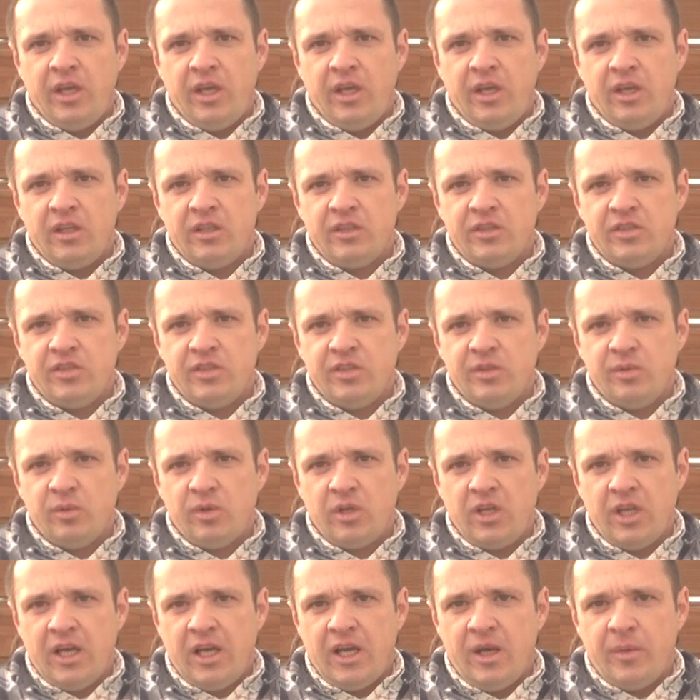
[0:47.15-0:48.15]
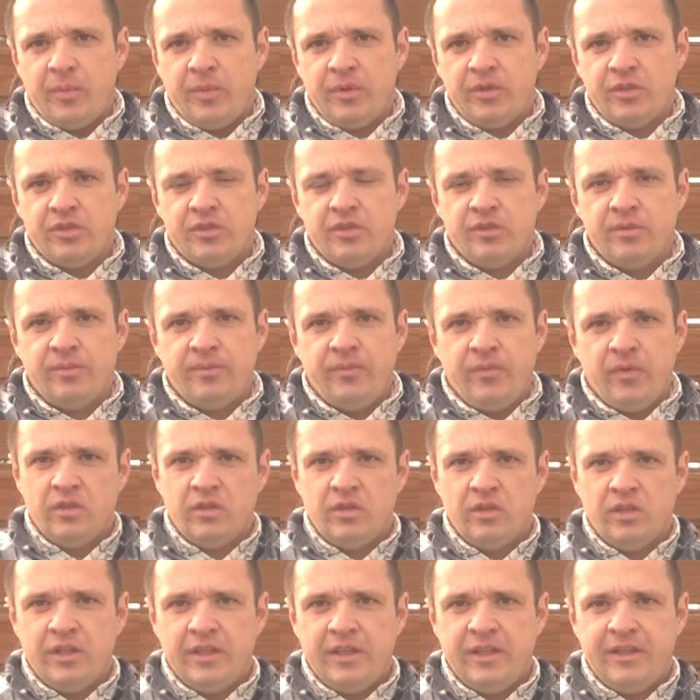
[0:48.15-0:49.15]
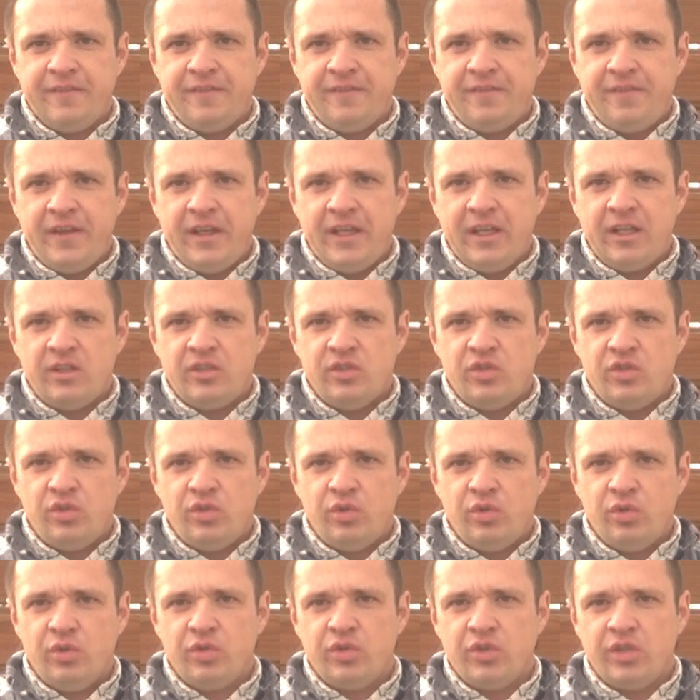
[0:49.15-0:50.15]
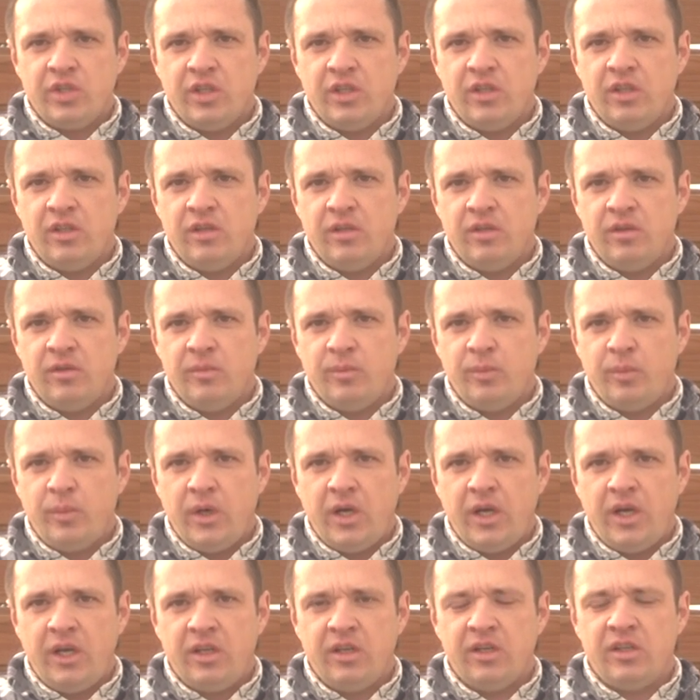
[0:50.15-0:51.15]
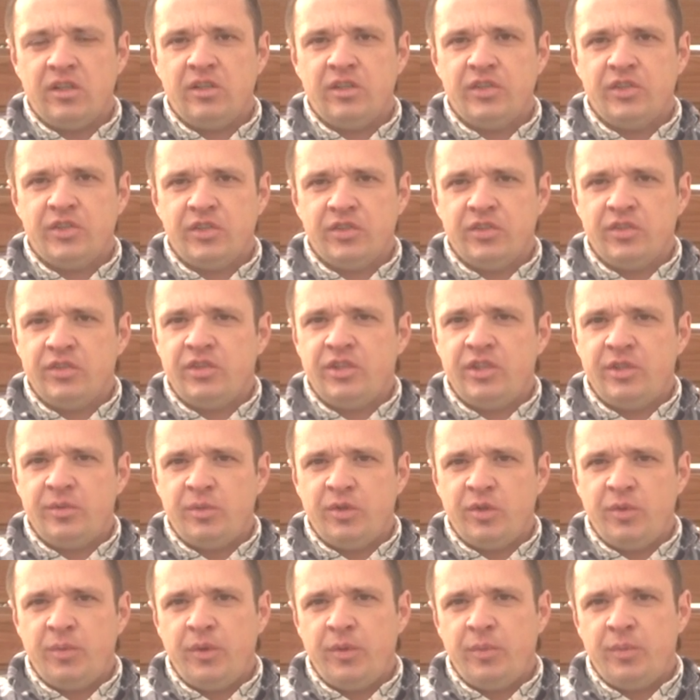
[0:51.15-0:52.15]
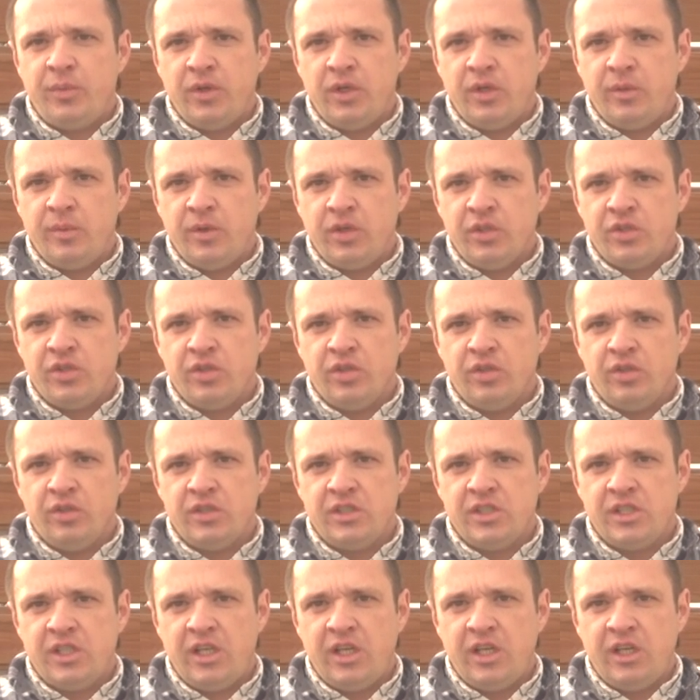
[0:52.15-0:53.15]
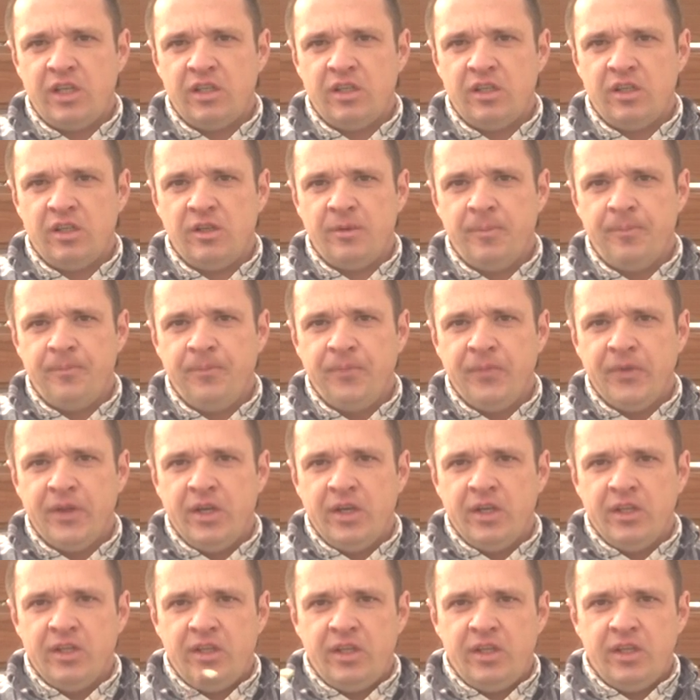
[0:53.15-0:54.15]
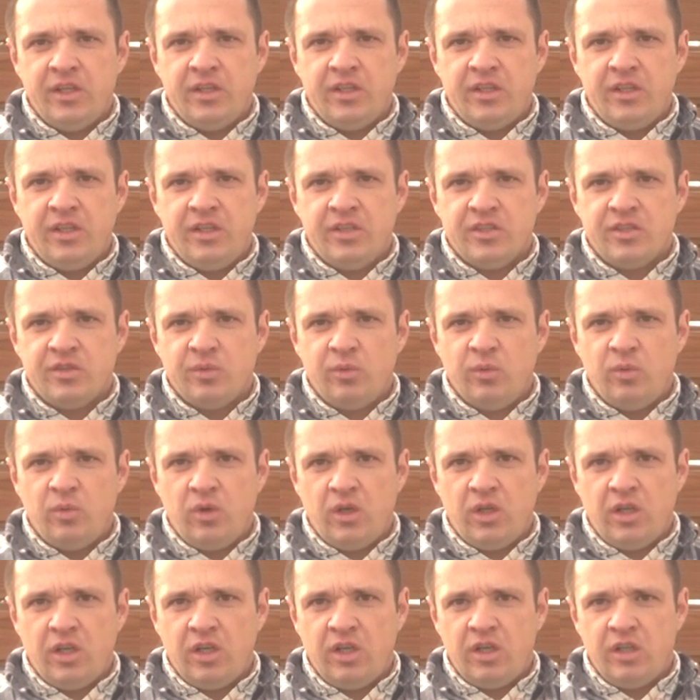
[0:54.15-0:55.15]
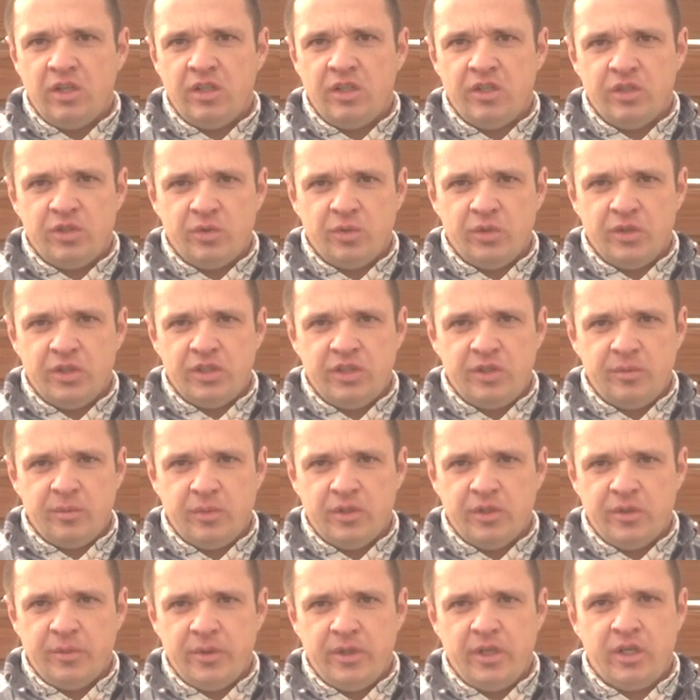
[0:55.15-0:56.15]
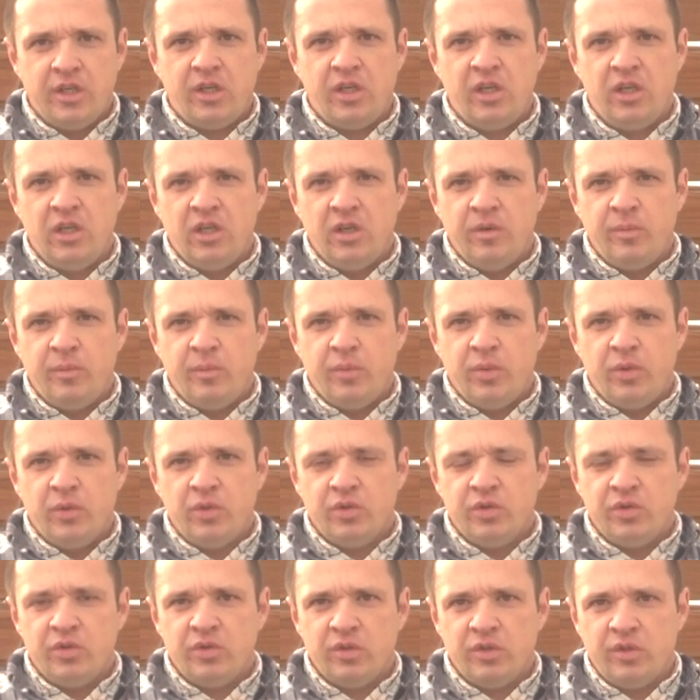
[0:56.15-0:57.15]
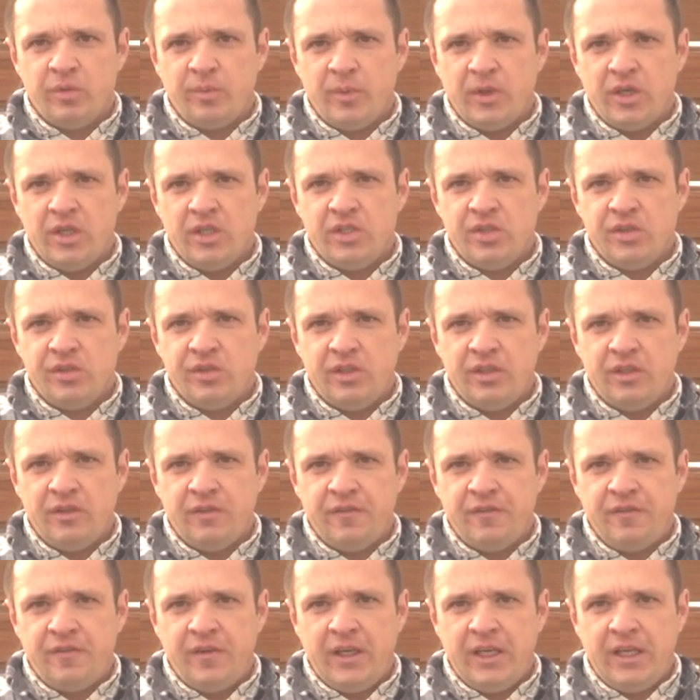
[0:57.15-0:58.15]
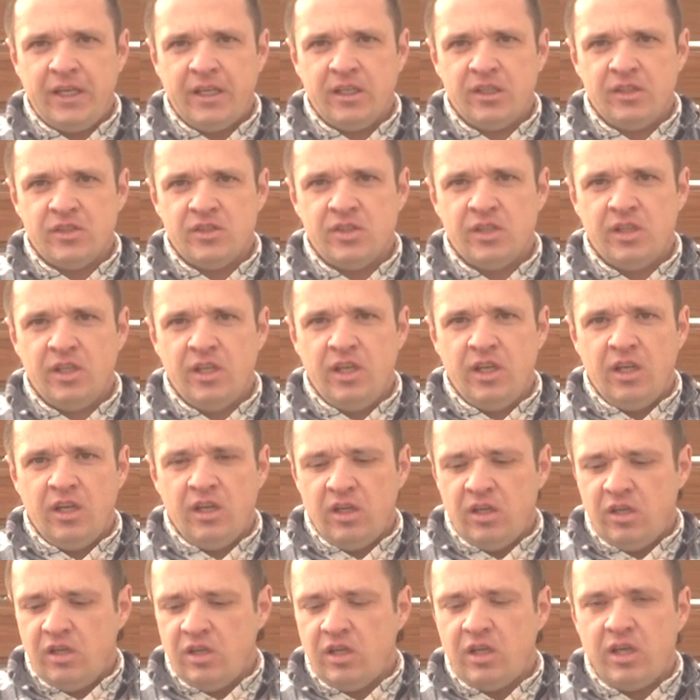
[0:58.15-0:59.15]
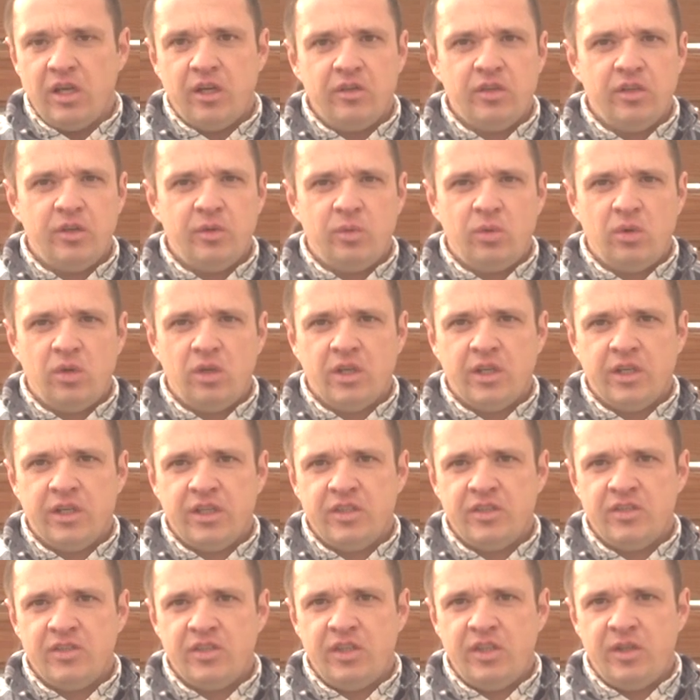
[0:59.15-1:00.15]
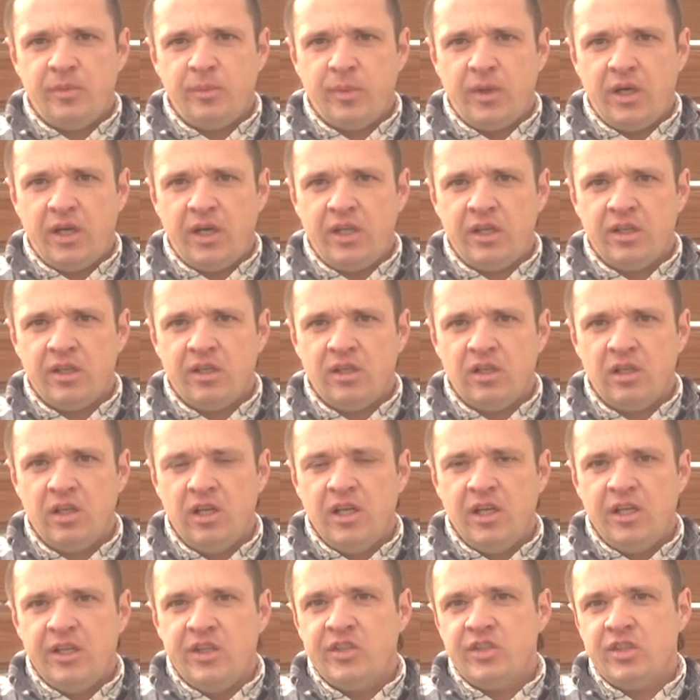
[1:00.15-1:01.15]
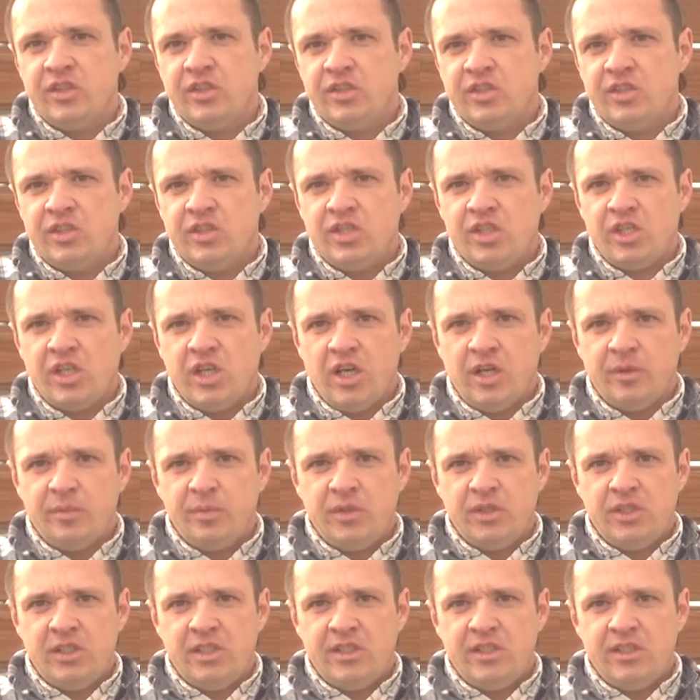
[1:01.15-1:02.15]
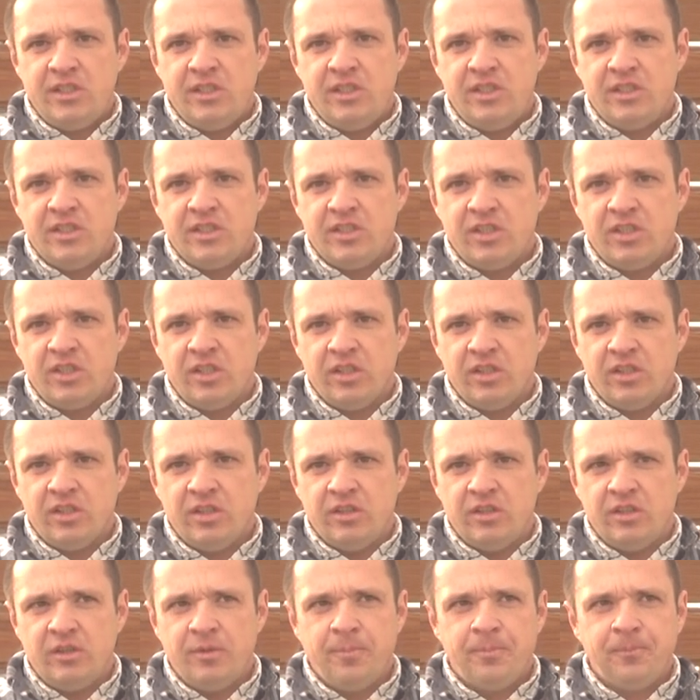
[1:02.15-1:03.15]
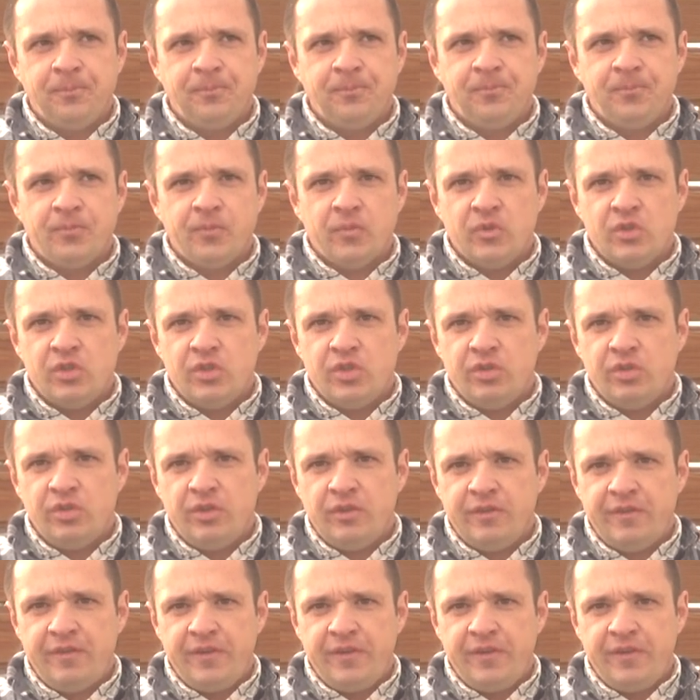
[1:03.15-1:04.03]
and see what happens. The fans used on the miners seem to be pretty much all standard. They are these 120 millimeter pulse width modulated fans uh, how they work is the miner sends a chop DC signal to the